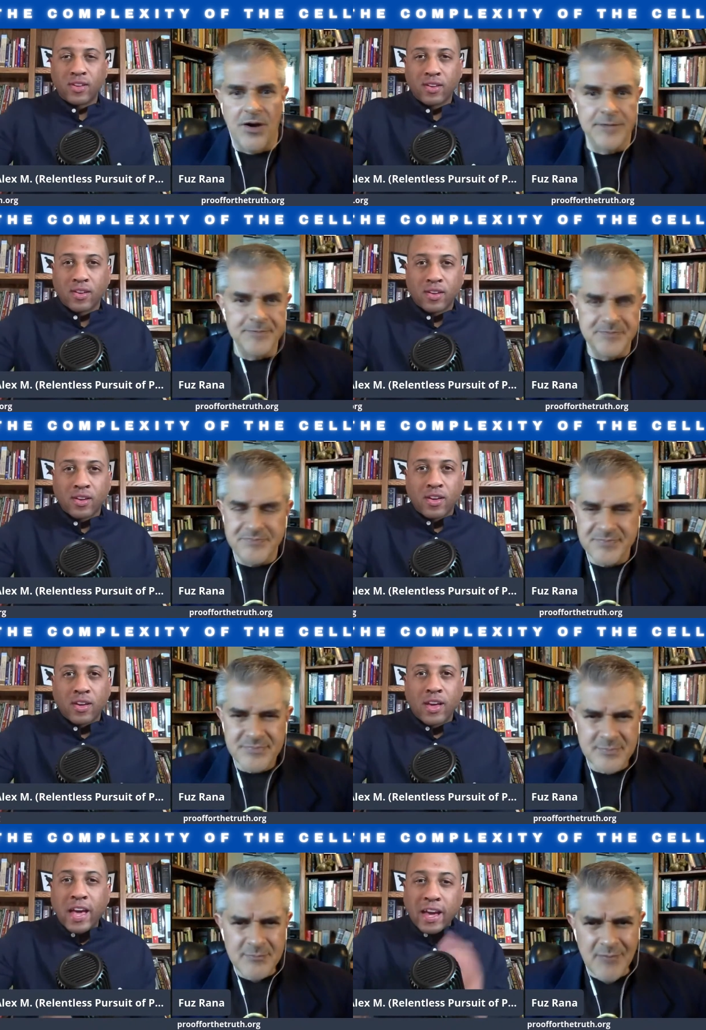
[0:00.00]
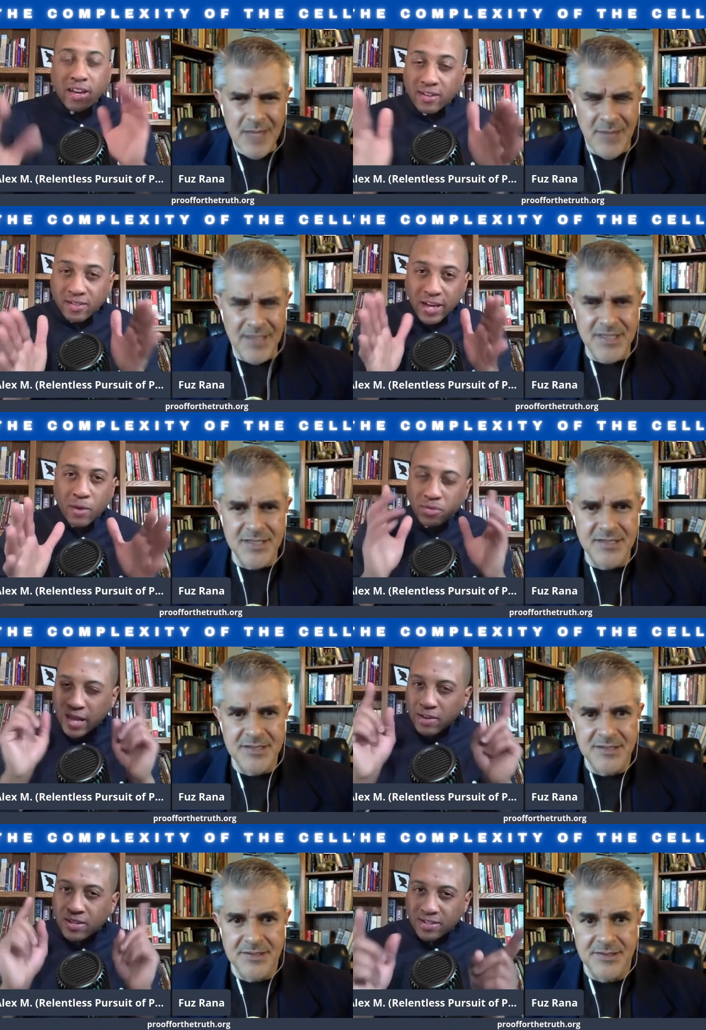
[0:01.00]
Speaker 1: are,
Speaker 2: and
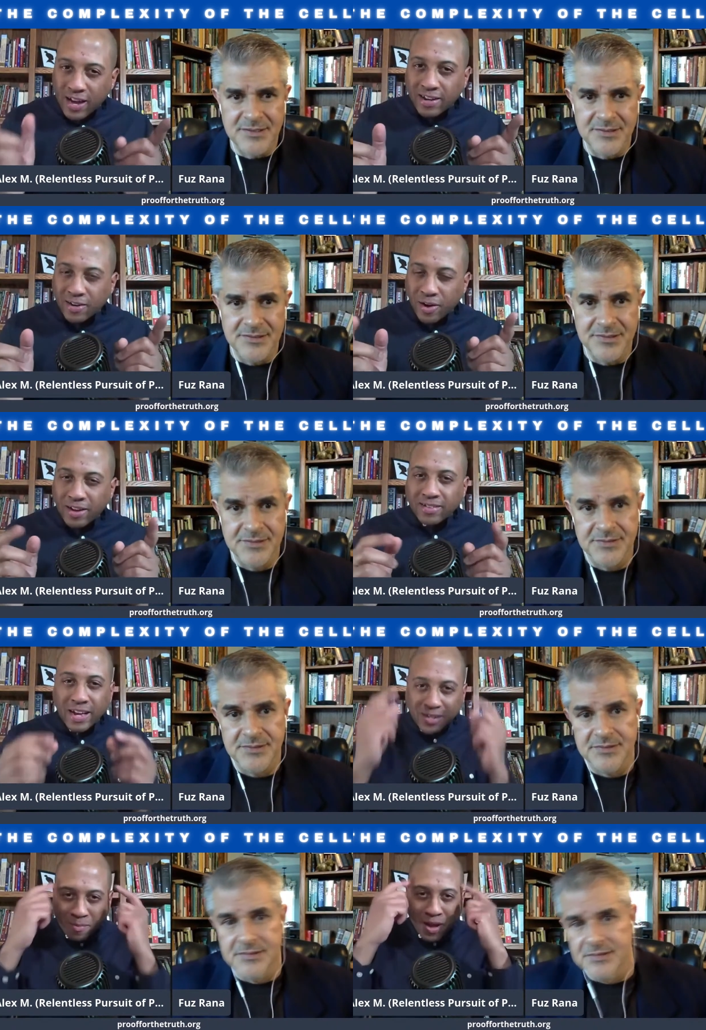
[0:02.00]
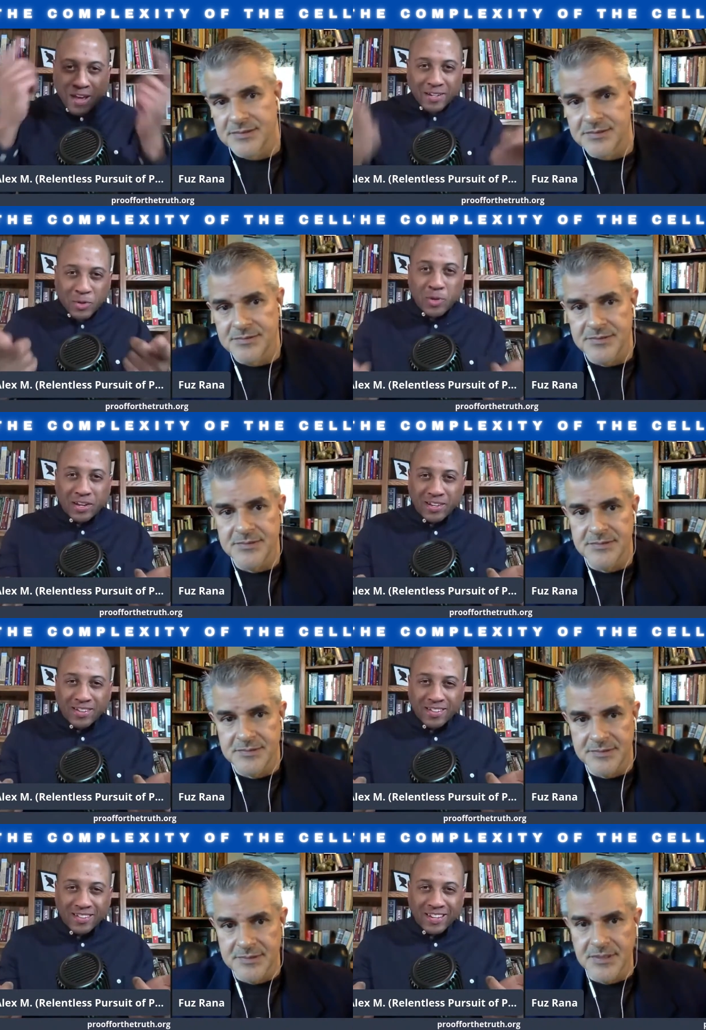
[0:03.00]
they designed it, right? That's a mind doing
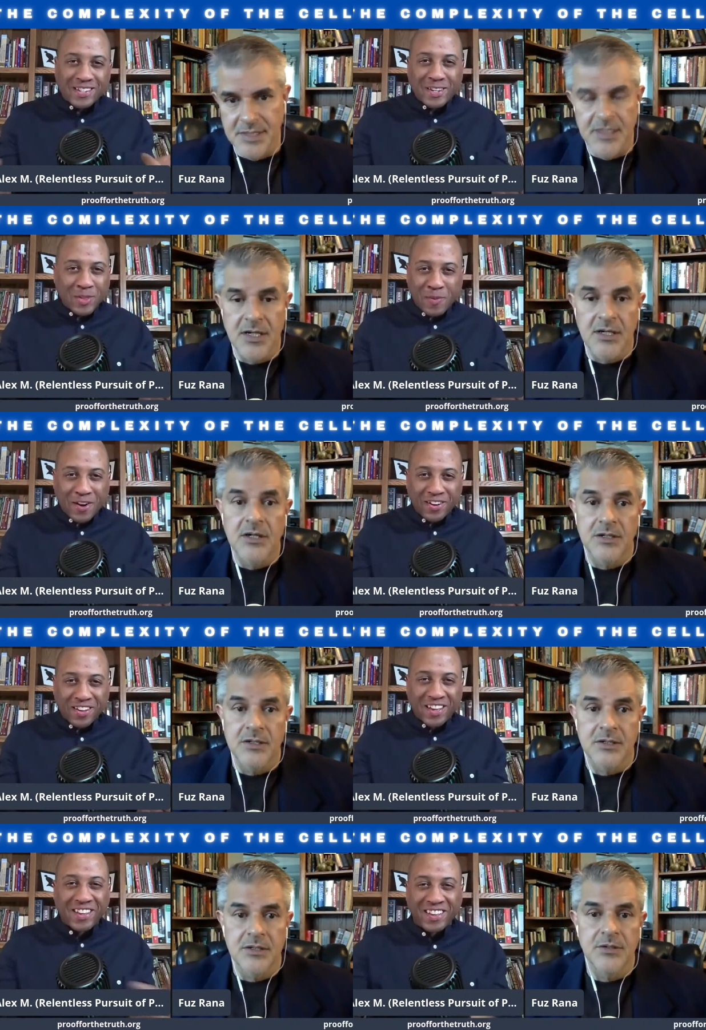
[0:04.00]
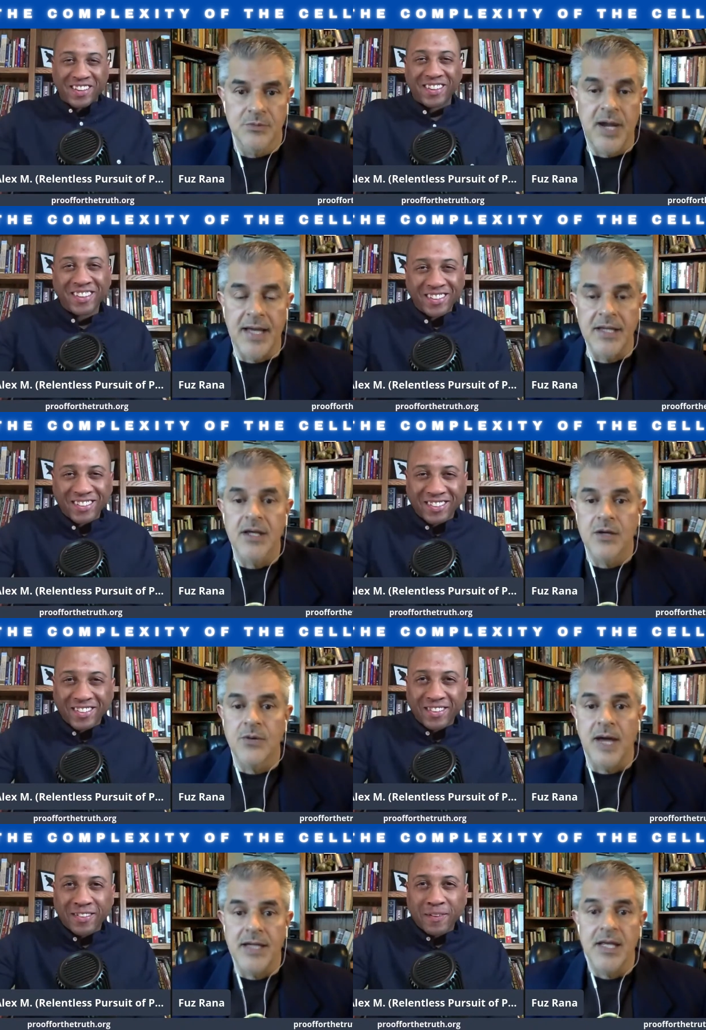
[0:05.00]
it. That's the other part.
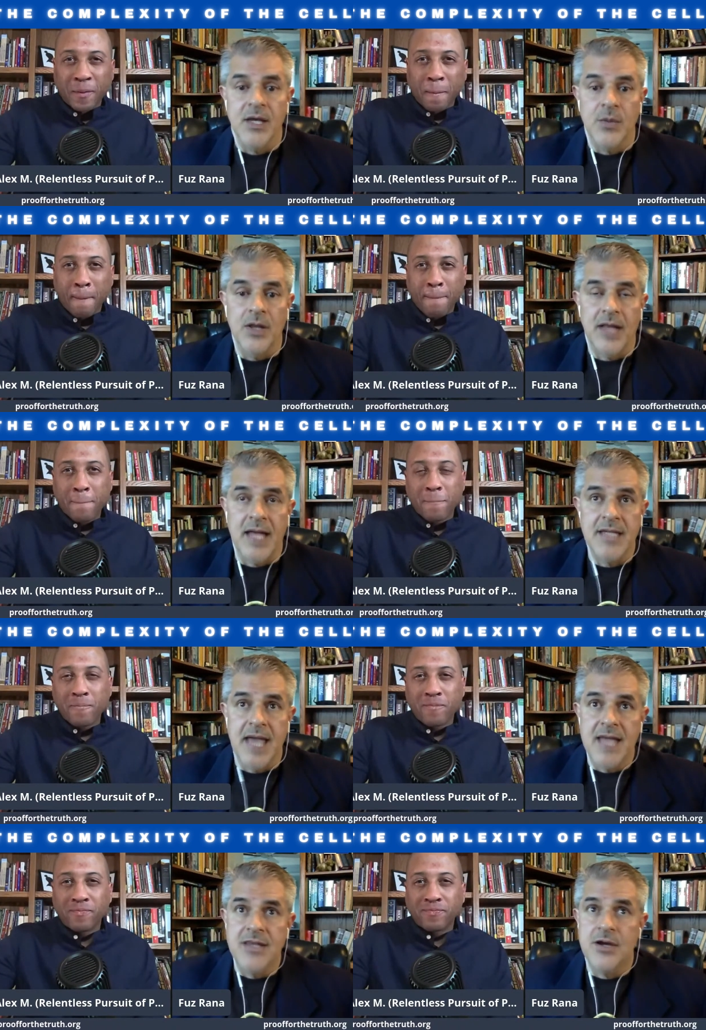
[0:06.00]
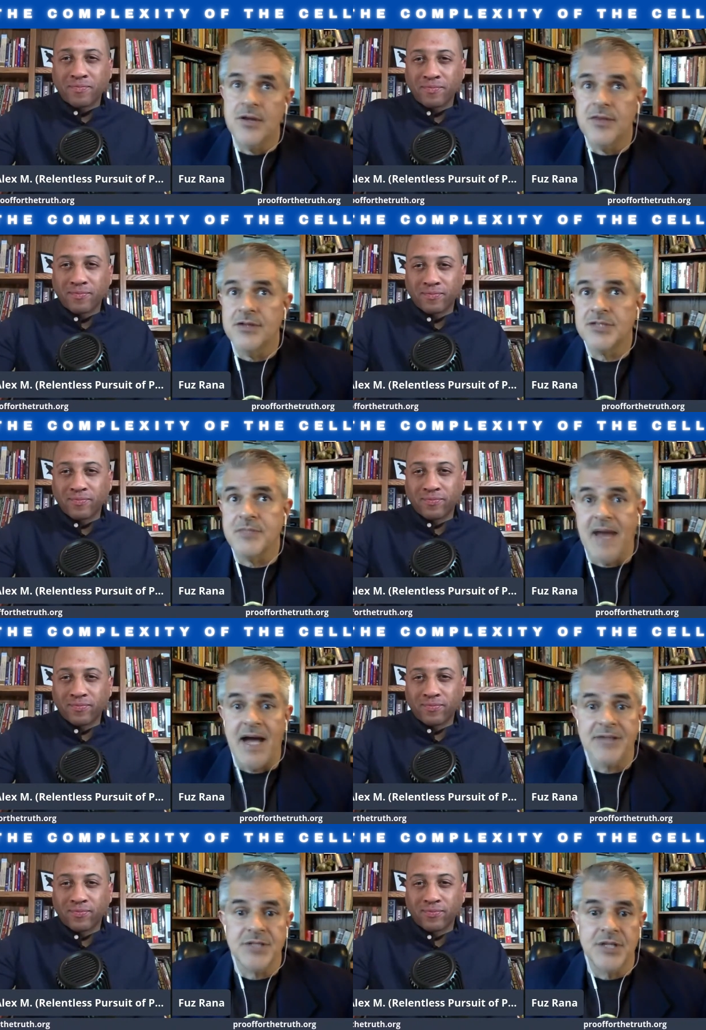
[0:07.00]
Speaker 1: Right. Well, and there's
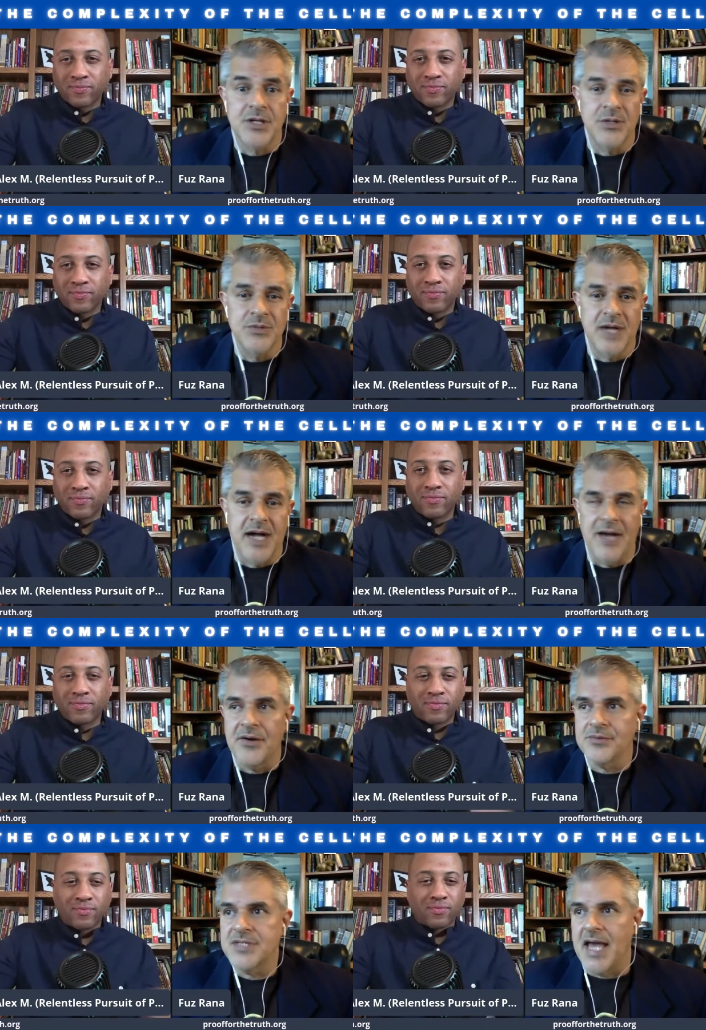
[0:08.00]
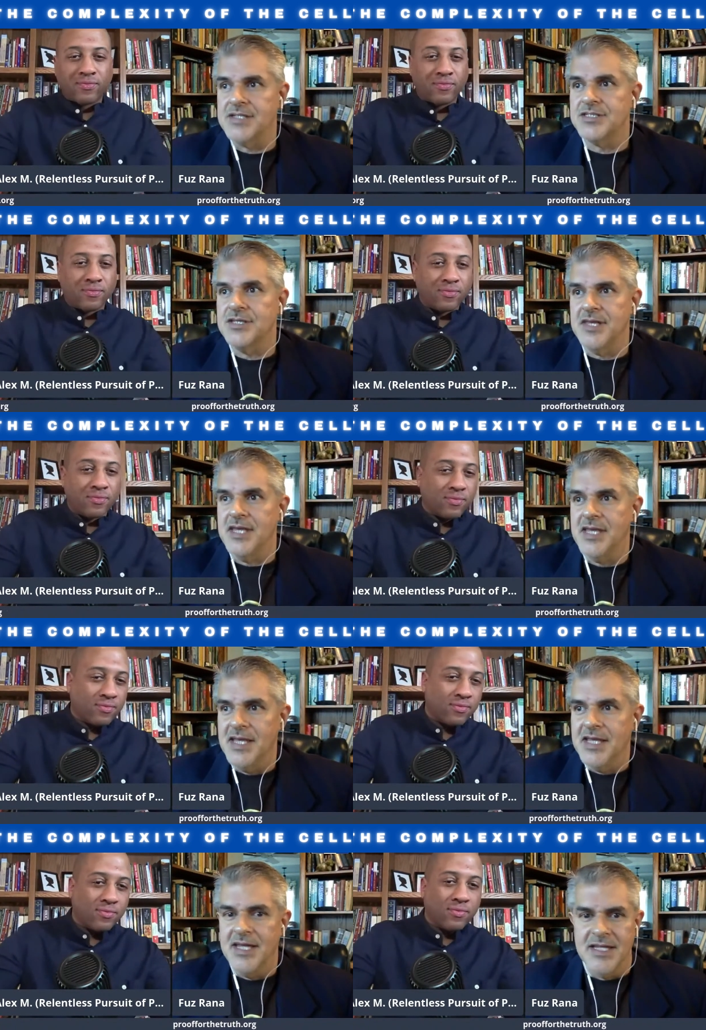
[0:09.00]
about 10 to the
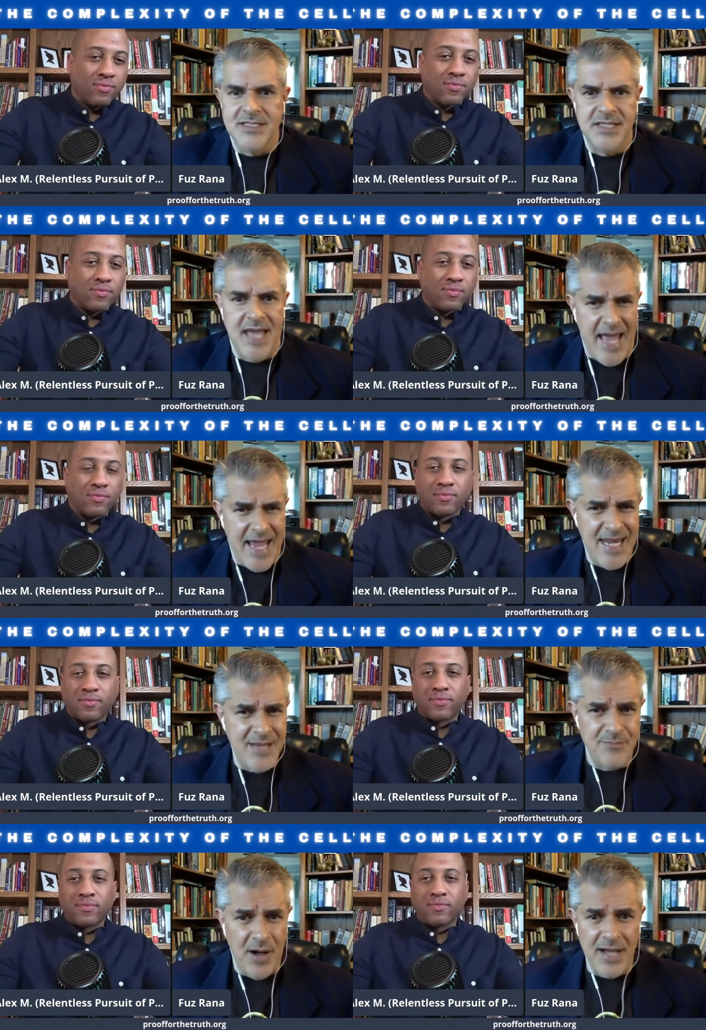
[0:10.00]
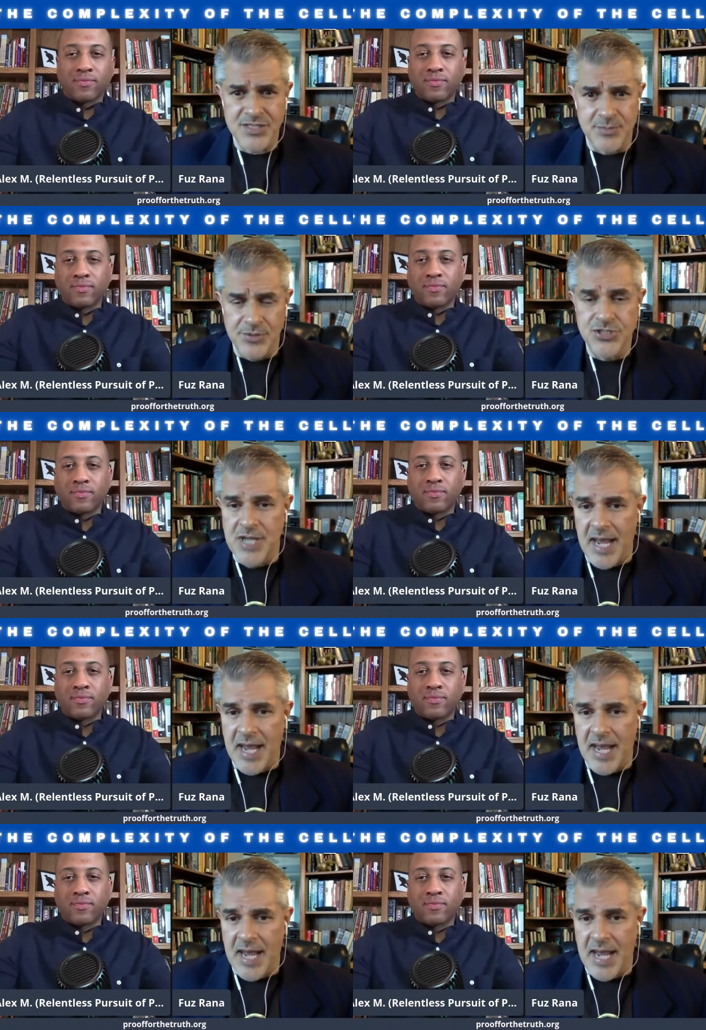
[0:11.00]
80 possible